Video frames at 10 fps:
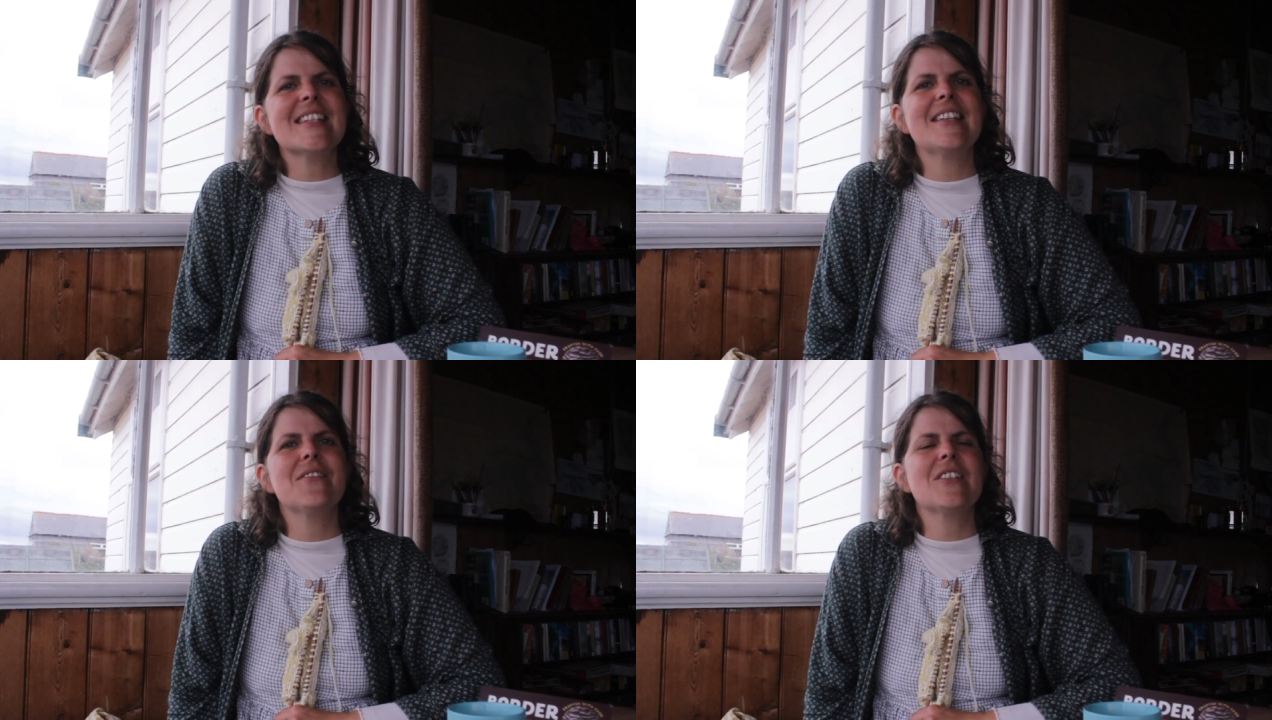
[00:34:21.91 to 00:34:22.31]

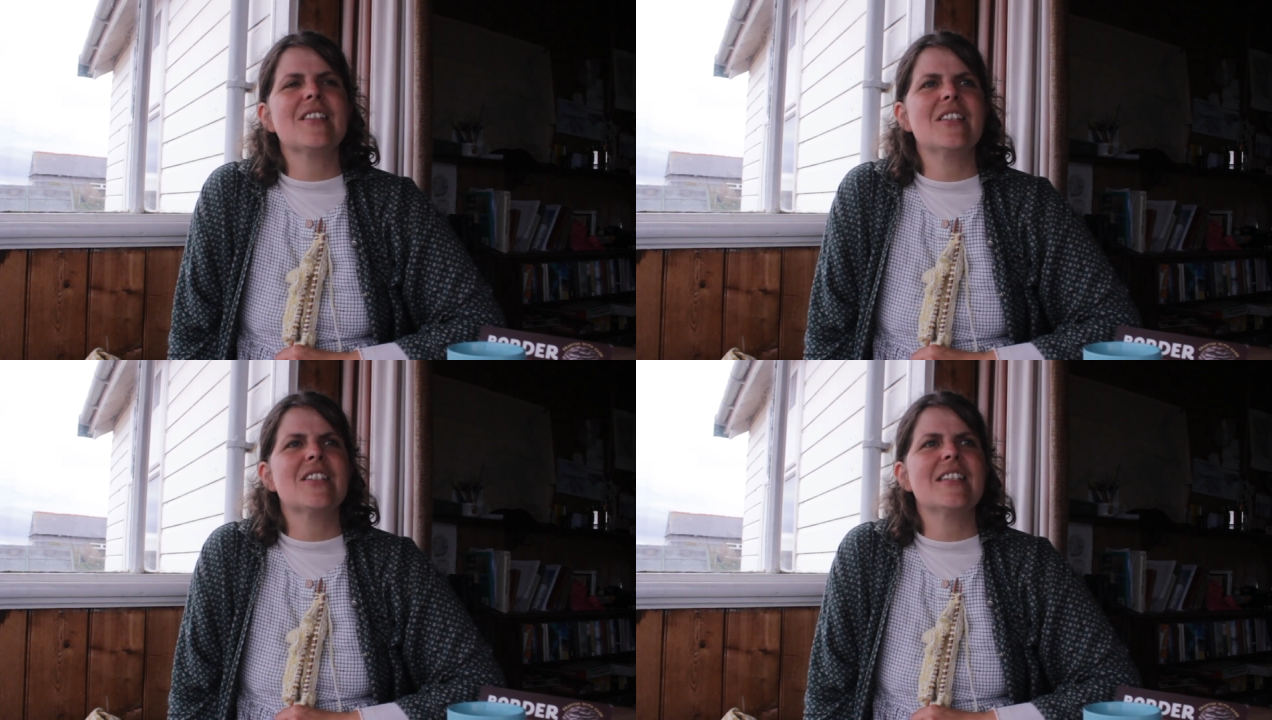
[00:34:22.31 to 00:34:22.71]
and it was
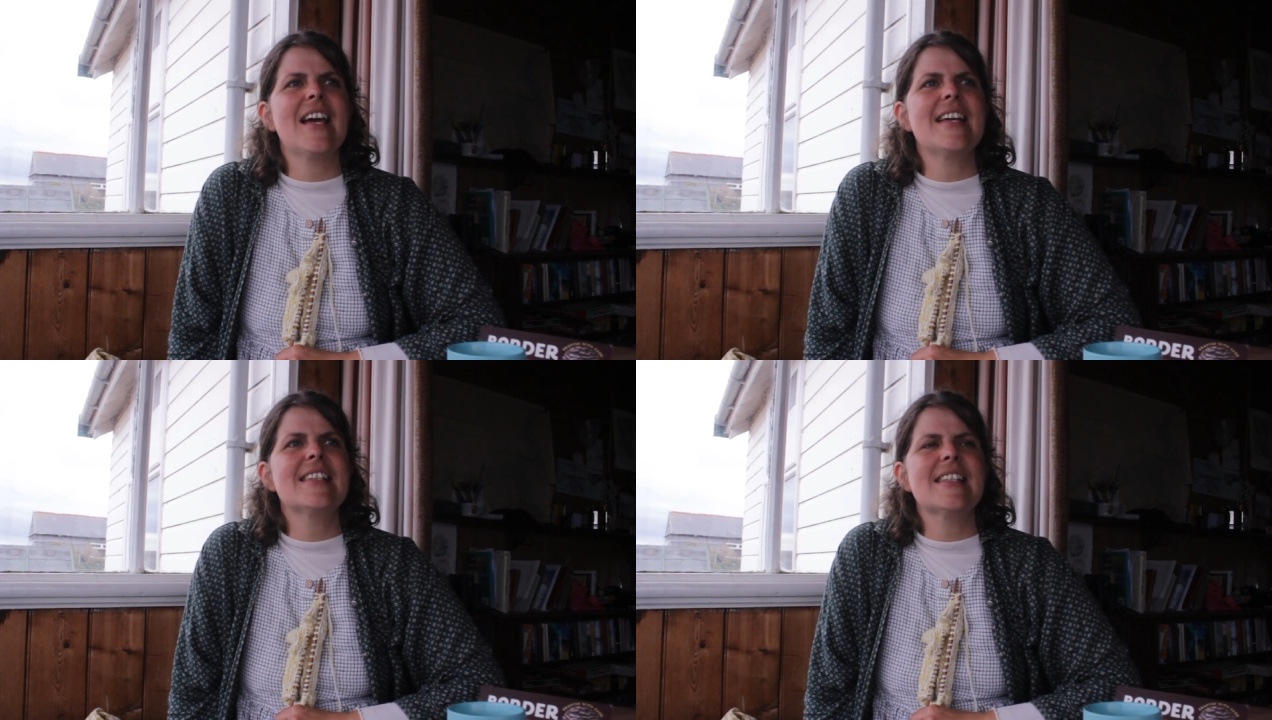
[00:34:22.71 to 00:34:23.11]
such a
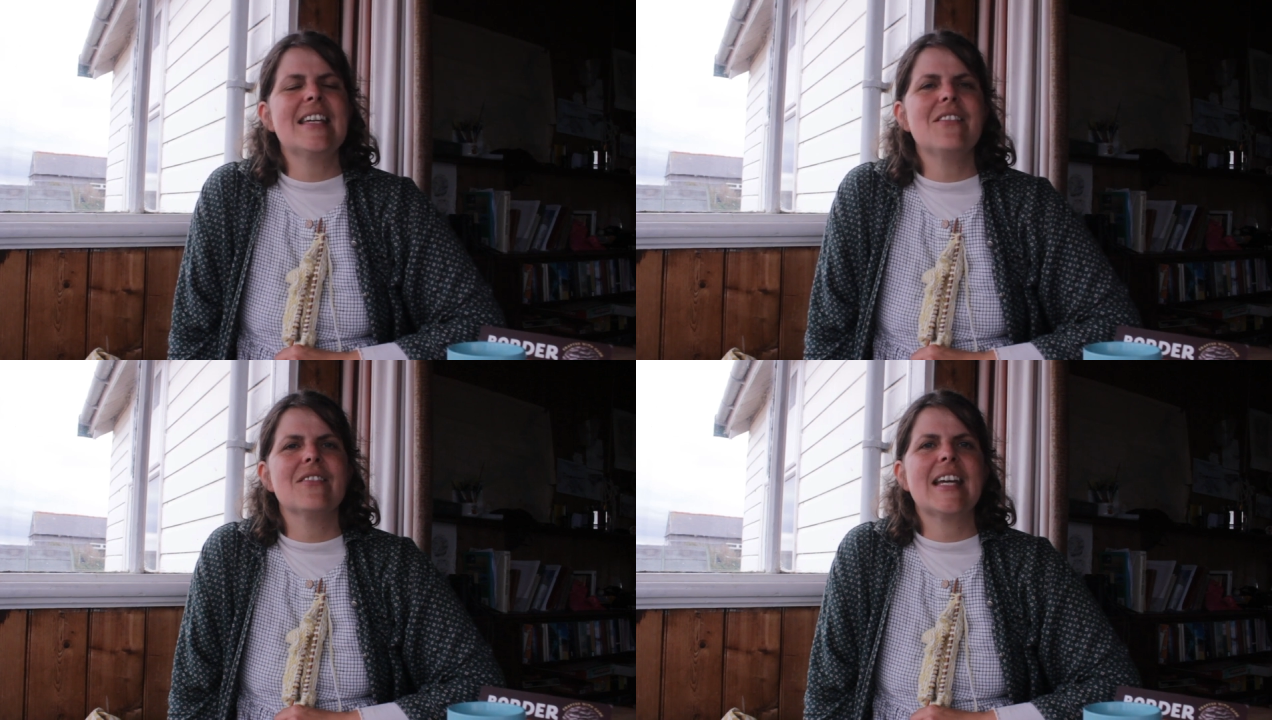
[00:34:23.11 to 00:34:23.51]
nice
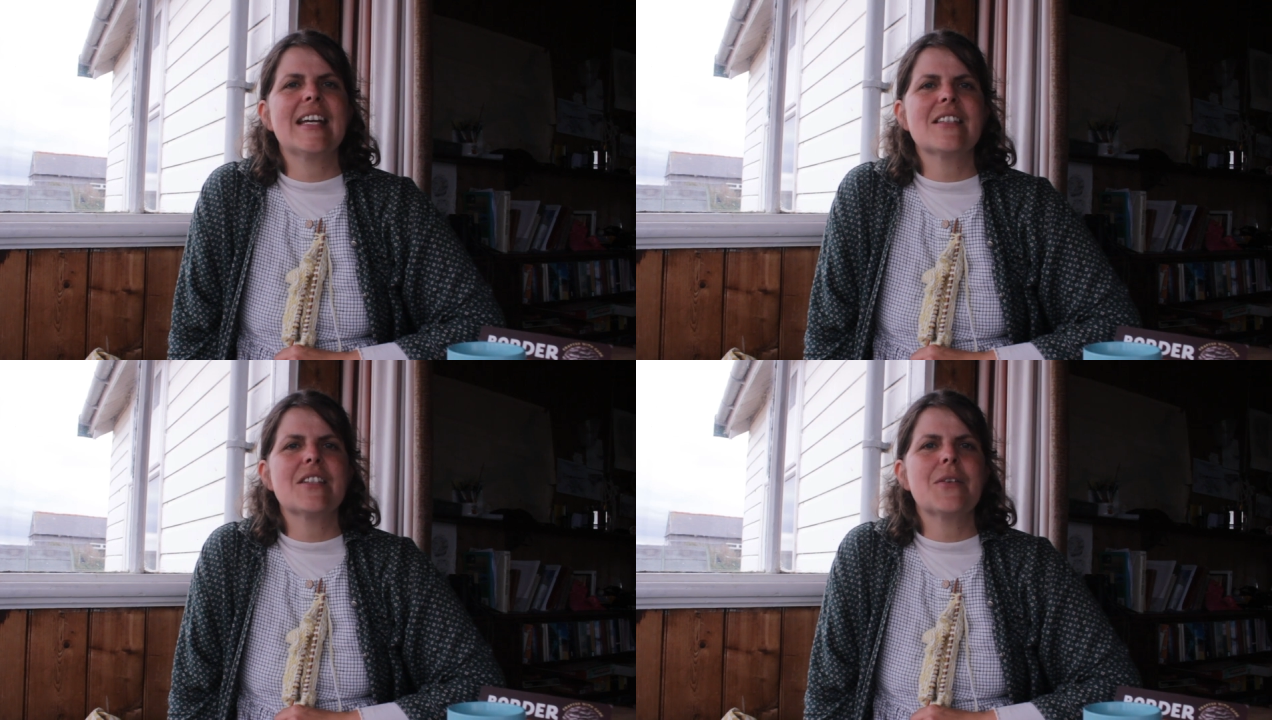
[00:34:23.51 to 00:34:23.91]
evening
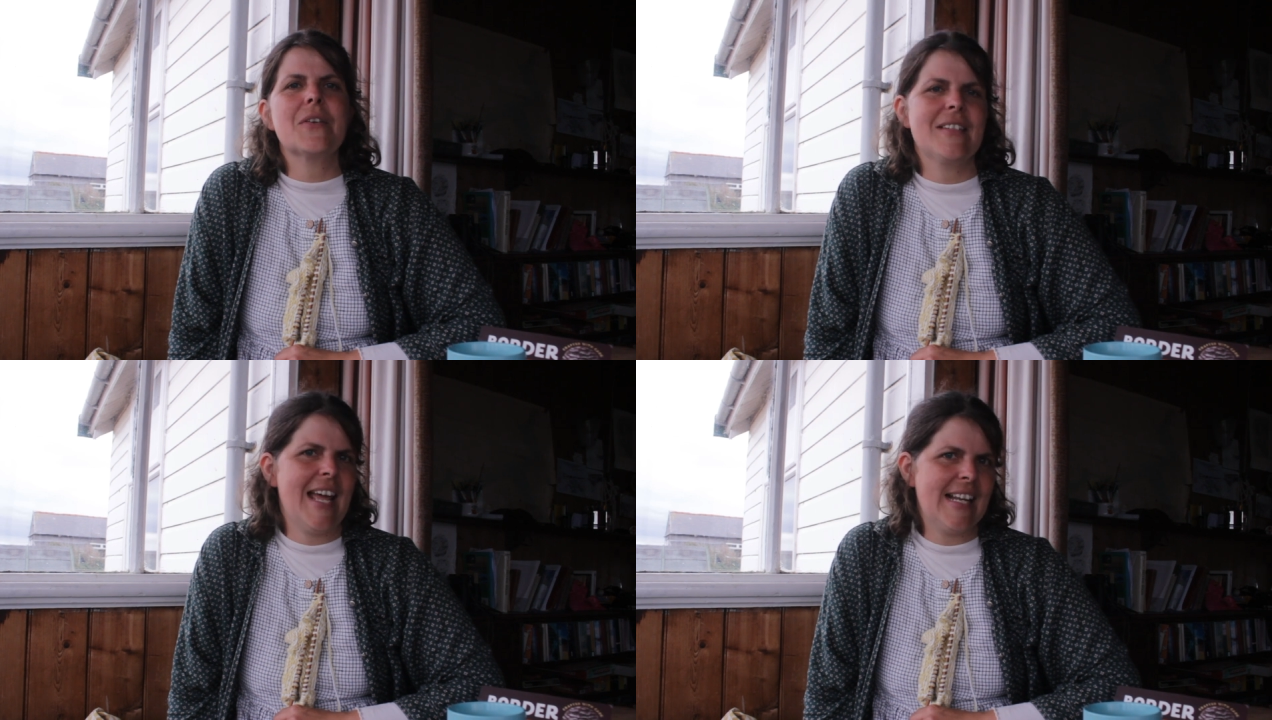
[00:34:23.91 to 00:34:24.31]
to
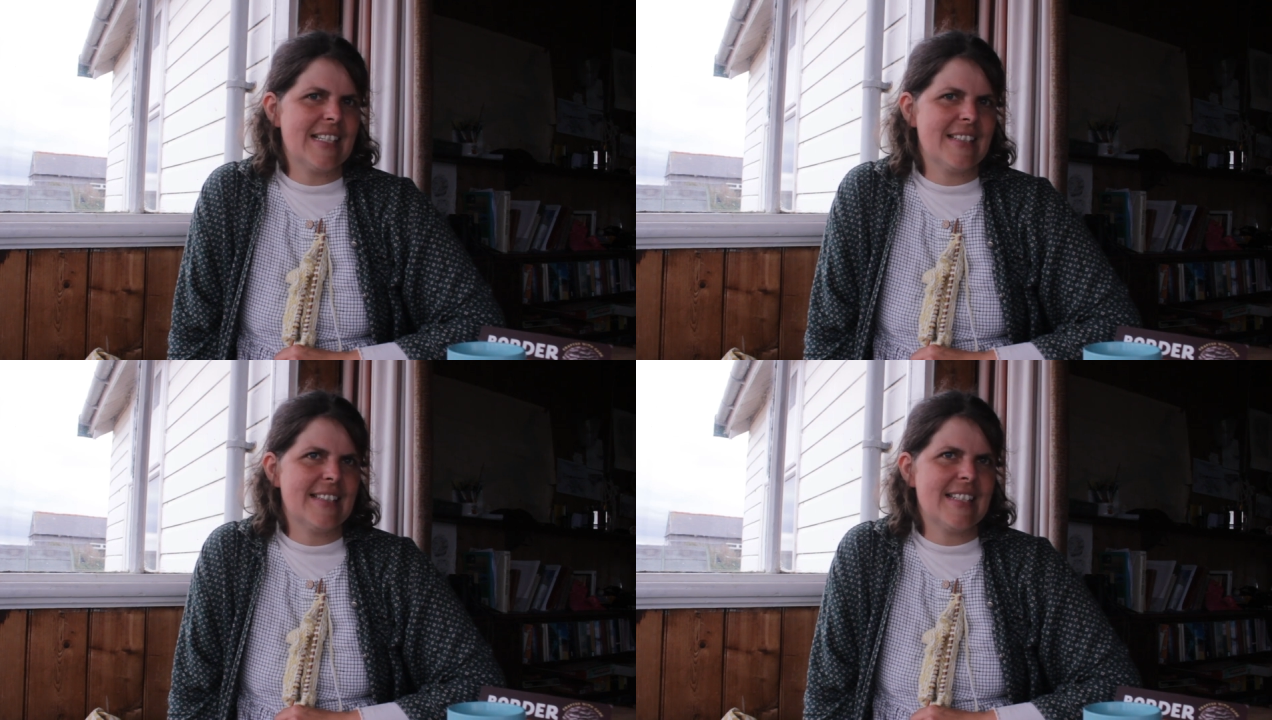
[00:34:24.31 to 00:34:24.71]

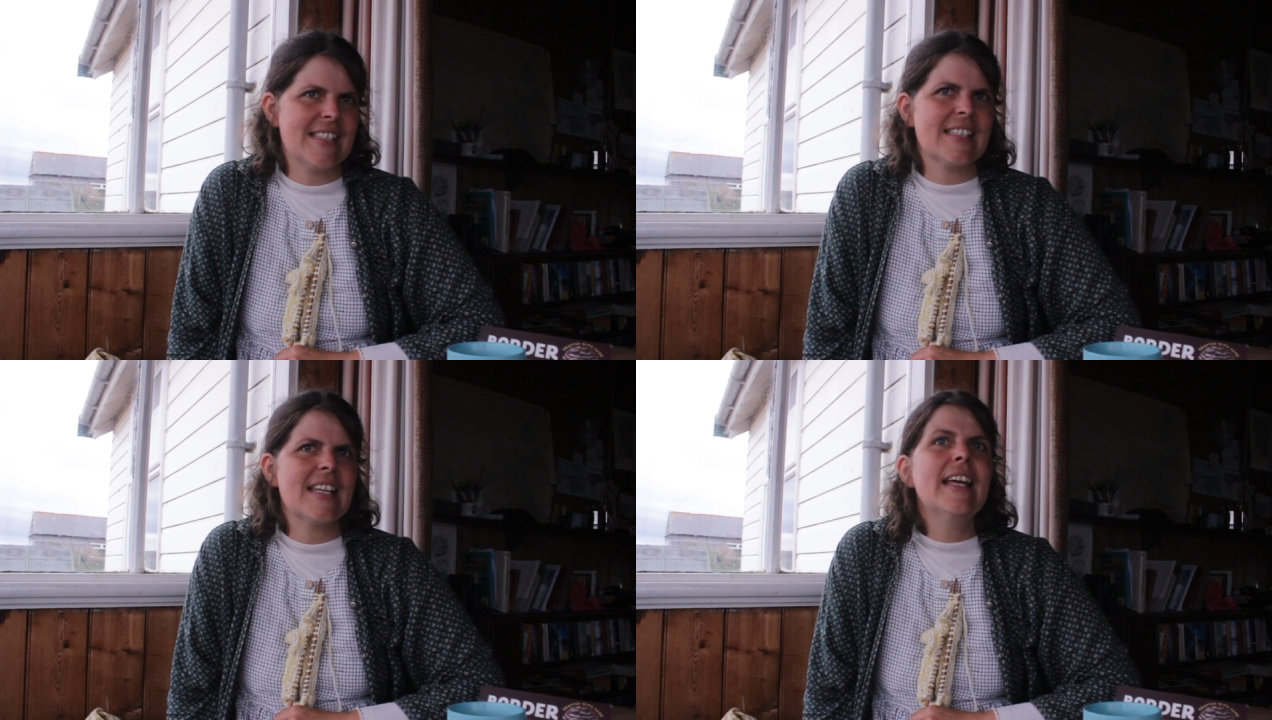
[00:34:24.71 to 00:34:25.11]
connect to
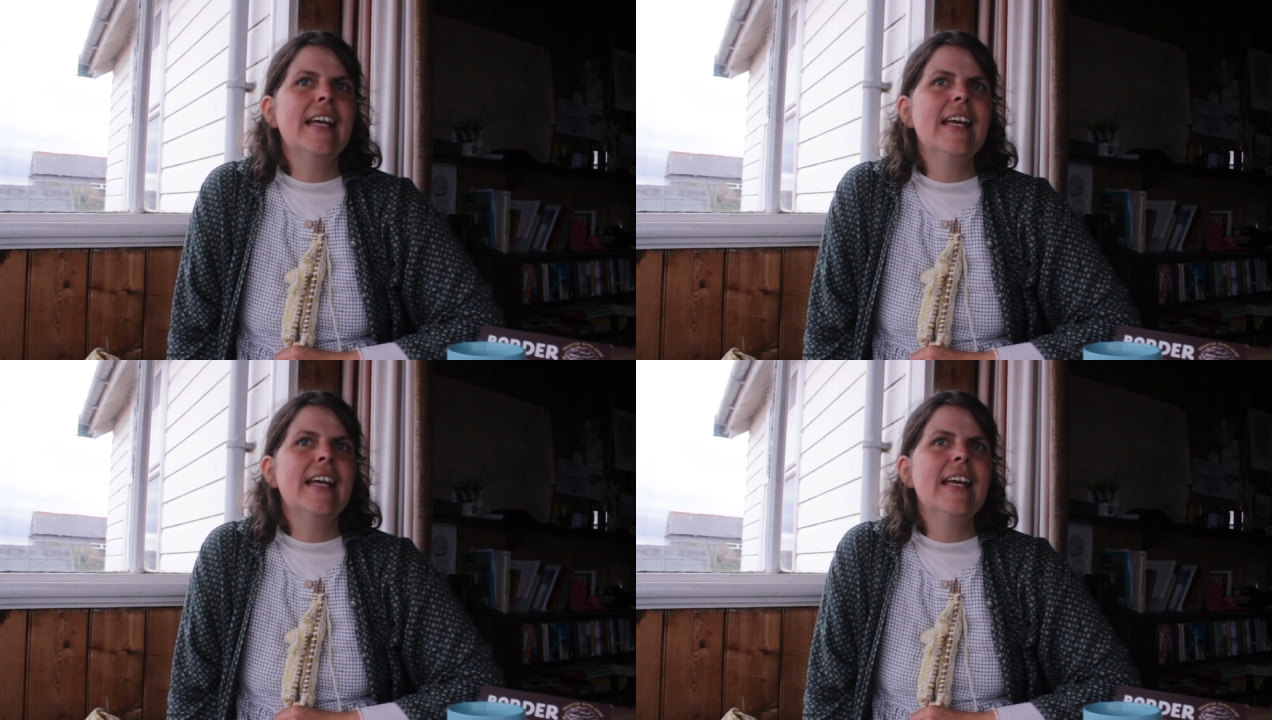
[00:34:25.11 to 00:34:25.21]
this